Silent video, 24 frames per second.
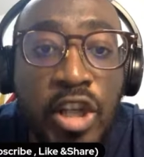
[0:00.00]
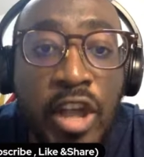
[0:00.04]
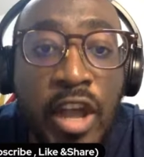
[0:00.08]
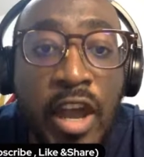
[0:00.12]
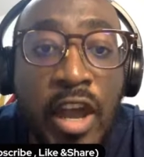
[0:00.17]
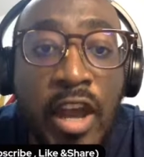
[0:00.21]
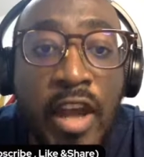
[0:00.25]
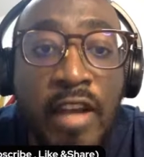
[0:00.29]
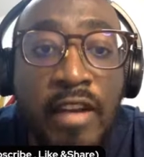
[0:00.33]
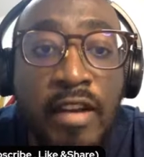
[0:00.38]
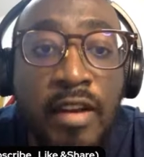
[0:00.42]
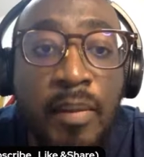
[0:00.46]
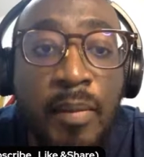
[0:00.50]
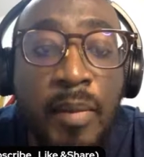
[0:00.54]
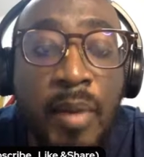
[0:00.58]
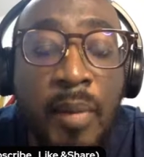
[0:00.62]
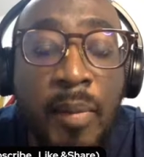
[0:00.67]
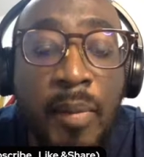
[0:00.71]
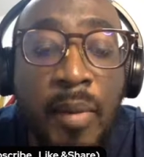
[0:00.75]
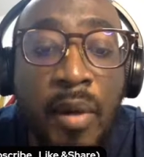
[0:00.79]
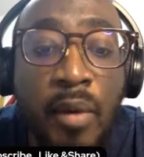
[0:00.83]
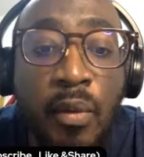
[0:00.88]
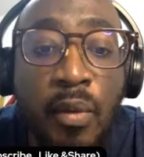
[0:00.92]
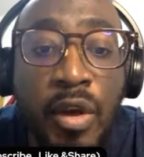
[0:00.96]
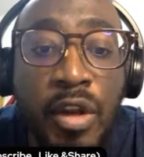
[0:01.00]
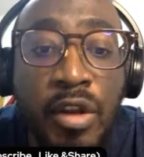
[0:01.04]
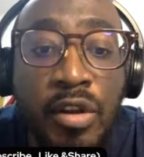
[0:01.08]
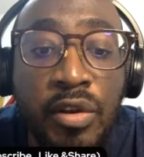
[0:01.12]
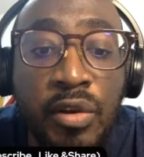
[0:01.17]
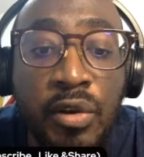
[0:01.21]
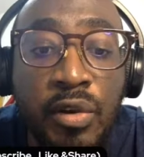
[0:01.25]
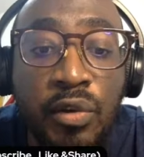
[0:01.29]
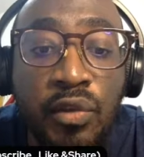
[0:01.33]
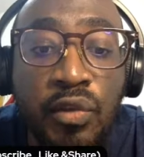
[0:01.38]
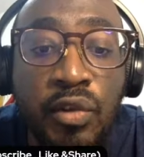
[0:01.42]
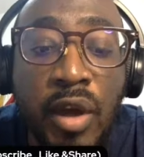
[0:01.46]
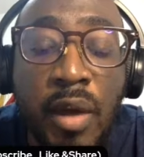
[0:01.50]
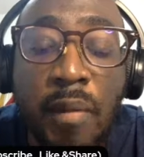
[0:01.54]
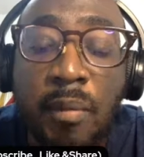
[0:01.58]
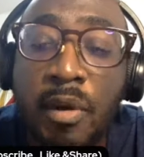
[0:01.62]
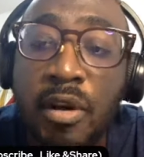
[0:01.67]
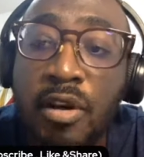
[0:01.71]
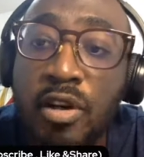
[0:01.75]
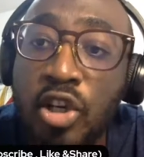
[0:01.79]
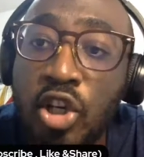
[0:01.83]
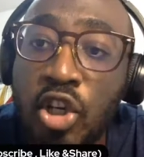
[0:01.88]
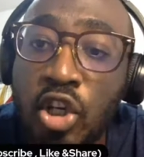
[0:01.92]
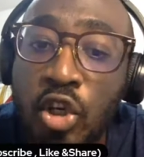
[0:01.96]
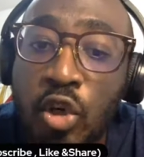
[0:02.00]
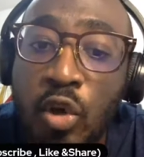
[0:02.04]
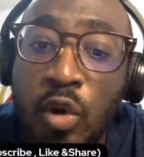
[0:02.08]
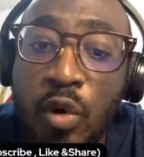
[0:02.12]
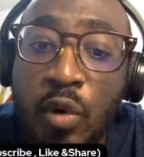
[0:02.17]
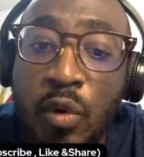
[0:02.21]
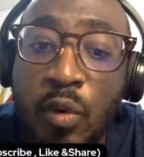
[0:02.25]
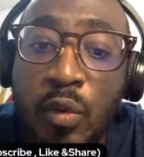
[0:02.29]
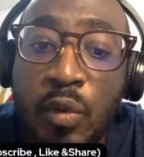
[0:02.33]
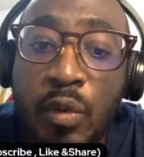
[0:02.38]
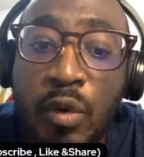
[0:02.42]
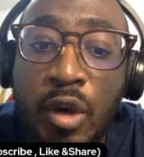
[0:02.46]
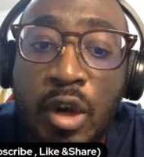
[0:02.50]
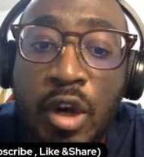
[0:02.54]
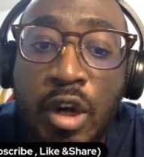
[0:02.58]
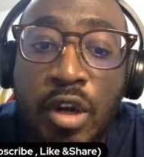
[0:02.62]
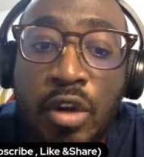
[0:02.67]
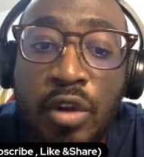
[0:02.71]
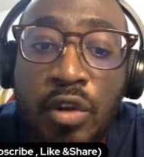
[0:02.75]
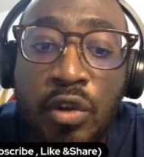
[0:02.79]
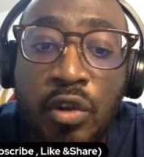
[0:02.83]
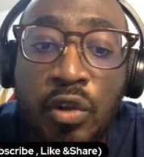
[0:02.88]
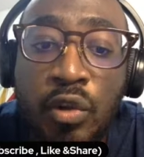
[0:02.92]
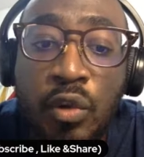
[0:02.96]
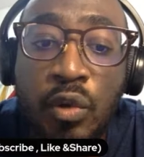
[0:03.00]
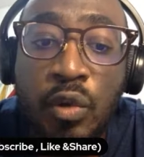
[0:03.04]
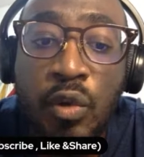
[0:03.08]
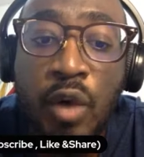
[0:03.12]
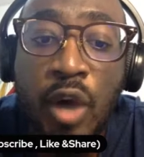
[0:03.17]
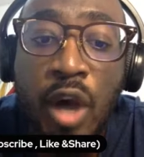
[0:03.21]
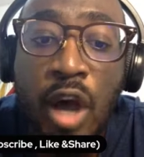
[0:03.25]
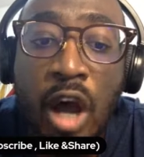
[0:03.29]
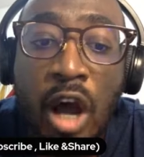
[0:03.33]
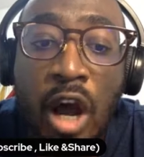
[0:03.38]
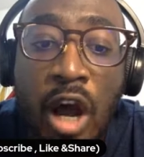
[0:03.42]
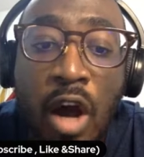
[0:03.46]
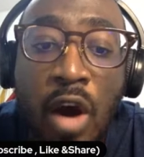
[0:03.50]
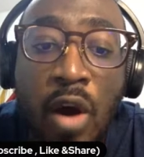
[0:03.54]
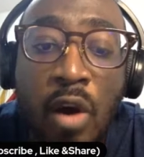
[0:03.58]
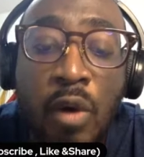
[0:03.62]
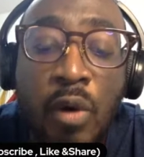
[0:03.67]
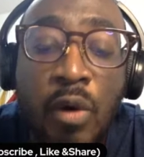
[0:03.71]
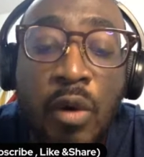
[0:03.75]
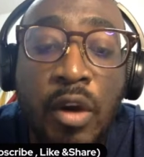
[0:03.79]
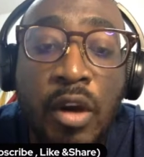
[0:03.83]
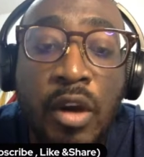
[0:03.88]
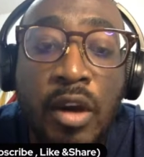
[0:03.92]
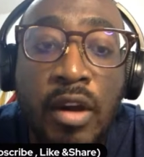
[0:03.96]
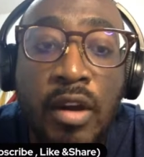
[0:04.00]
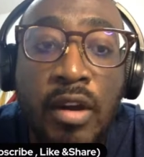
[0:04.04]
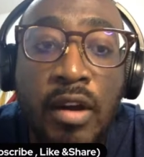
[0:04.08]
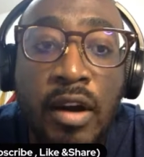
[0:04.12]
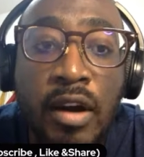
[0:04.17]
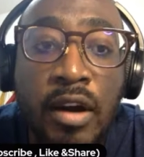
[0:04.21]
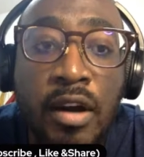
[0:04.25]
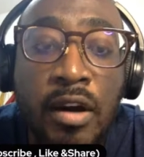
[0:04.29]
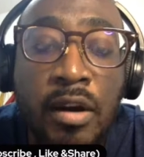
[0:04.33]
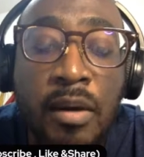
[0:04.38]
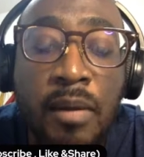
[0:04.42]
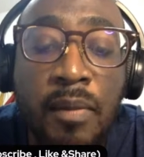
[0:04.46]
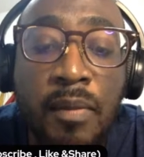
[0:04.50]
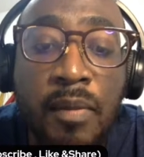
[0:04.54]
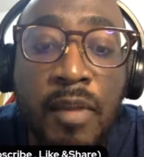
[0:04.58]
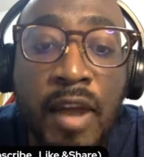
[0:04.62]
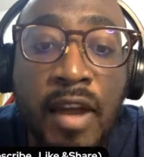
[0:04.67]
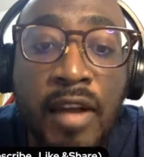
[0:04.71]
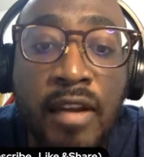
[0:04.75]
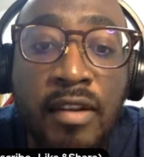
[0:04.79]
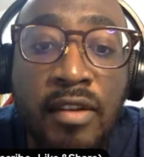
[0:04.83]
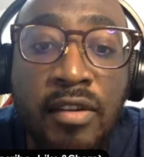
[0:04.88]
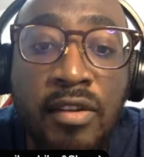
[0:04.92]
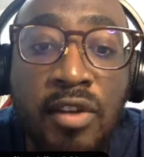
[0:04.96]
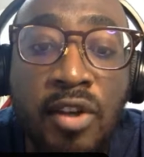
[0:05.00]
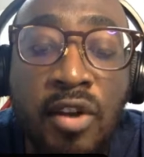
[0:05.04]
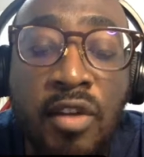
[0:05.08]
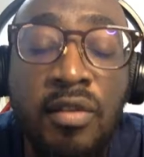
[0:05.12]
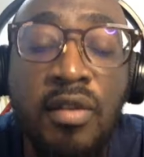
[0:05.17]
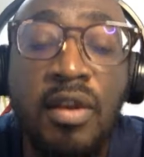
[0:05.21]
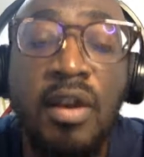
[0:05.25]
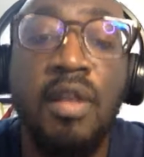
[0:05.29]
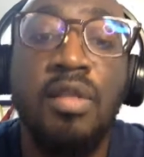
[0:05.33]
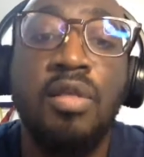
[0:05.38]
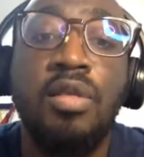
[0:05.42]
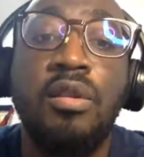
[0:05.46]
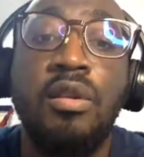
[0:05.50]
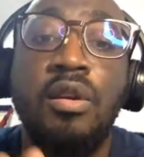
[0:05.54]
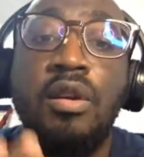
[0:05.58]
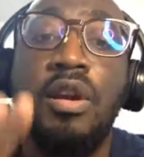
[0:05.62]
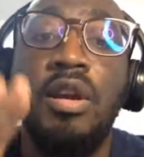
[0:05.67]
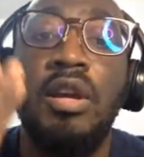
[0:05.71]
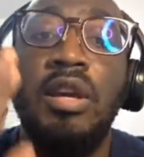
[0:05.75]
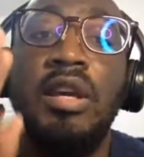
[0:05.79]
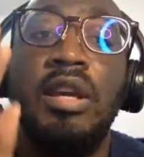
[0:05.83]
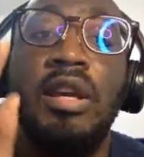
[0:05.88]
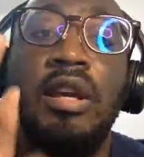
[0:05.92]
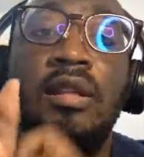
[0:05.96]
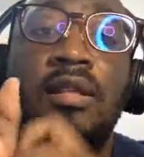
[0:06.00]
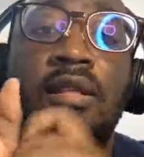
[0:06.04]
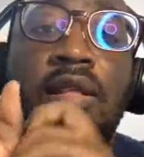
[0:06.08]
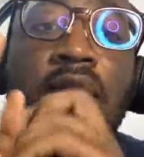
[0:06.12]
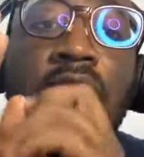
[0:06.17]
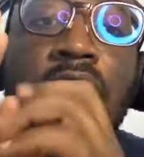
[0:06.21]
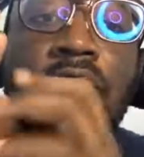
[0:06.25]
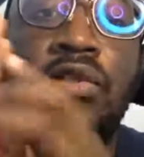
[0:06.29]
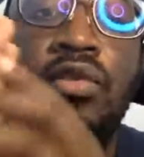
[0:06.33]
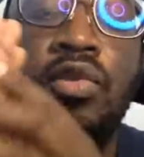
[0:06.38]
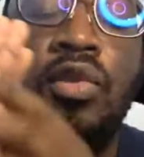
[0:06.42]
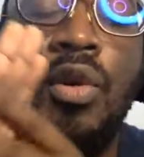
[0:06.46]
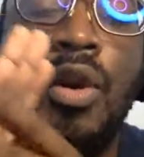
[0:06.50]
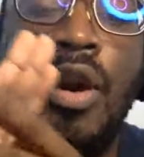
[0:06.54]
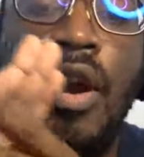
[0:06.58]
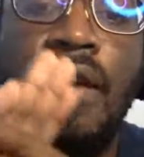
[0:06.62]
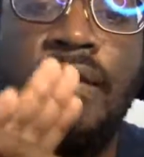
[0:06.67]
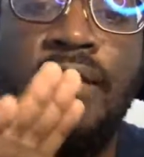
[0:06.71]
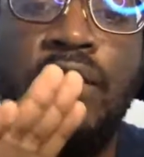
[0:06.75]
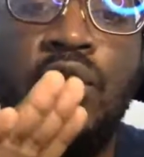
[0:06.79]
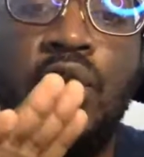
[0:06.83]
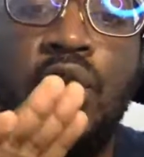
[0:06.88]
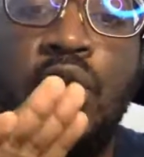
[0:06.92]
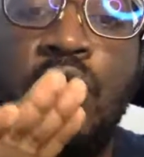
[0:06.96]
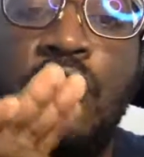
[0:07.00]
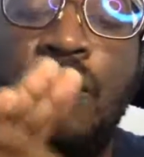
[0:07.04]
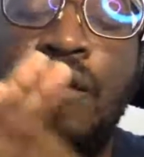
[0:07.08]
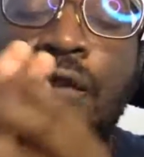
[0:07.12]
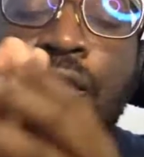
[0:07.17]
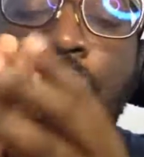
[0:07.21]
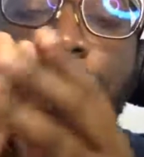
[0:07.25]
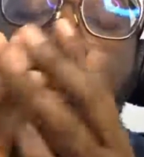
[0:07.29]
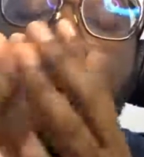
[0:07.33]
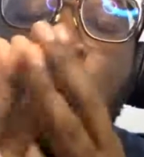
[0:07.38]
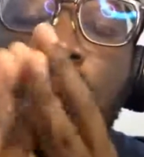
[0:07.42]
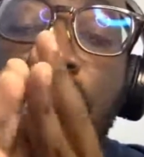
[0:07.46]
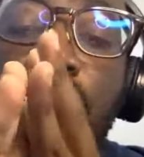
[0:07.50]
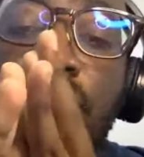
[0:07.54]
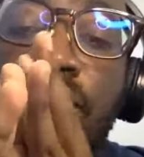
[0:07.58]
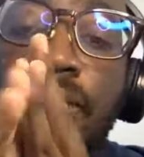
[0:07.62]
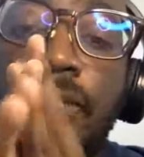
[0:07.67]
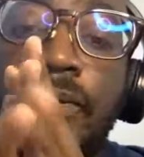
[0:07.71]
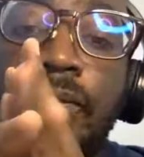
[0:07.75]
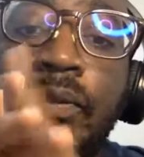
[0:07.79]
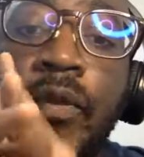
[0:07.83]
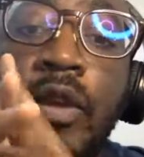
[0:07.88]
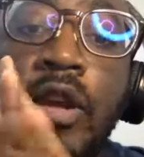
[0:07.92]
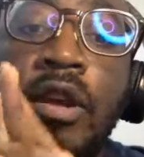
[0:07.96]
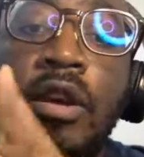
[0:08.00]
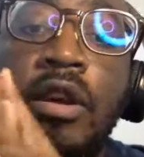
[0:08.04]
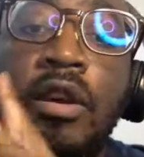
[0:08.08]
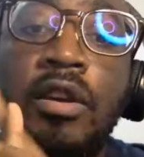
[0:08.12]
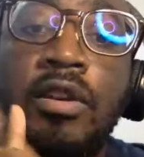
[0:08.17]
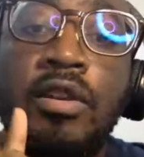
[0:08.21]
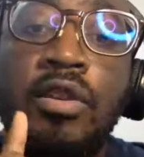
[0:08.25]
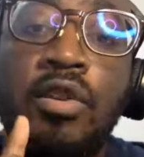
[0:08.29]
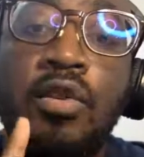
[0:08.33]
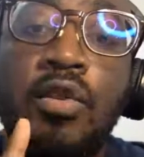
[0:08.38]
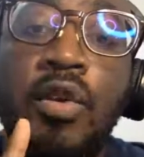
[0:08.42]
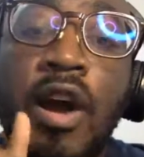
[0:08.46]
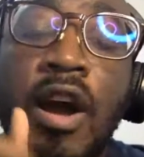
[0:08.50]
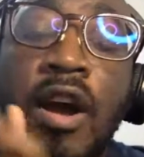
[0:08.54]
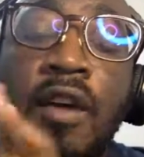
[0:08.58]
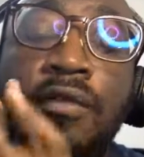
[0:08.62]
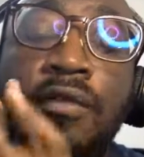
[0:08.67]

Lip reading: share the paper with you. So I'm going to show you how that is done. There are three key things you have to do. First, you